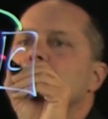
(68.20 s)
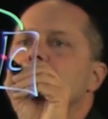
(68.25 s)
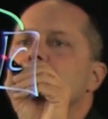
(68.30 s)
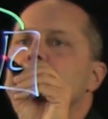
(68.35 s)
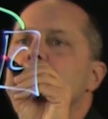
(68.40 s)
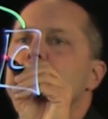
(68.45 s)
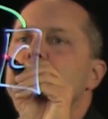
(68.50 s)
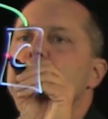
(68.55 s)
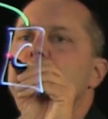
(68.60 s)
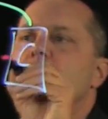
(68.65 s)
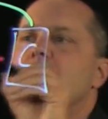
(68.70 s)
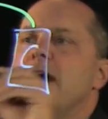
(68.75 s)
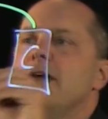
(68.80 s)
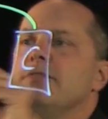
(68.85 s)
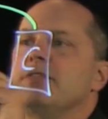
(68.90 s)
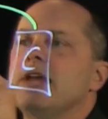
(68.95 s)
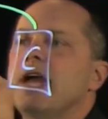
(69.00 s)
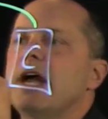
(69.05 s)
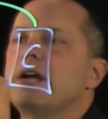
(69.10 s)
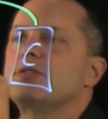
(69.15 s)
Then you
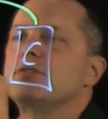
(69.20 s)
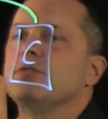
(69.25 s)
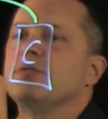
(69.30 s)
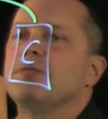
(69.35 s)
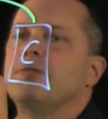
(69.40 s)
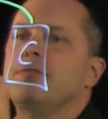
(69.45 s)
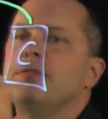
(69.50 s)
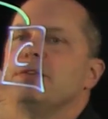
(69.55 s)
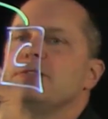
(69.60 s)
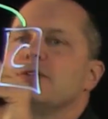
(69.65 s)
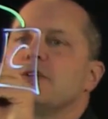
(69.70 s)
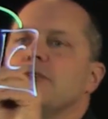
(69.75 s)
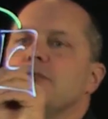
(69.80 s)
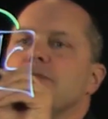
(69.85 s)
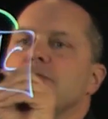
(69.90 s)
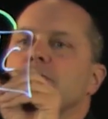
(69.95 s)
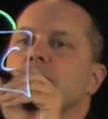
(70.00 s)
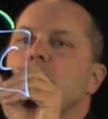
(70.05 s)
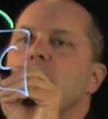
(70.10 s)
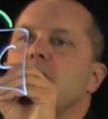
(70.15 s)
have the actual
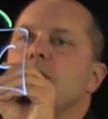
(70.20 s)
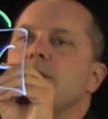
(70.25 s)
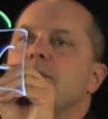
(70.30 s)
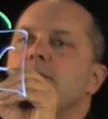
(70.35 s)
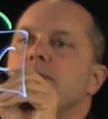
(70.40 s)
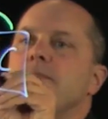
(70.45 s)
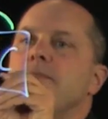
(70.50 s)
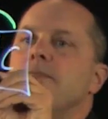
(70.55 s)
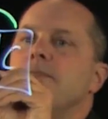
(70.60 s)
physical flow,